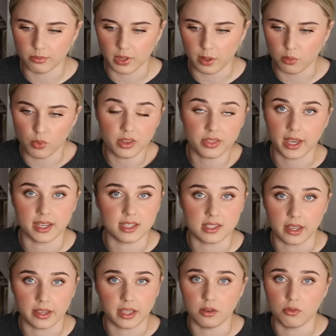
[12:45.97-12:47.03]
like, what that
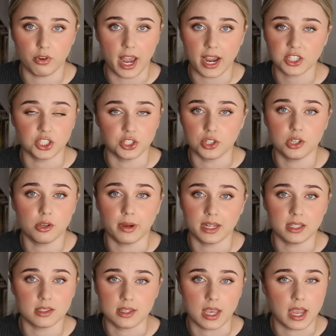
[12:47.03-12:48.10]
is in reaction to. I
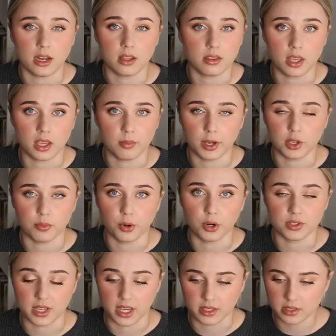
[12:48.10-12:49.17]
didn't say anything about your
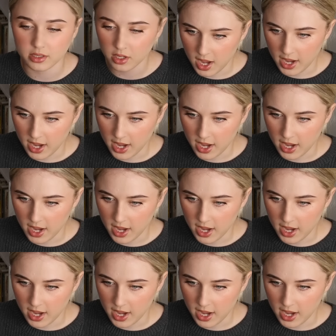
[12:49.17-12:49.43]
process.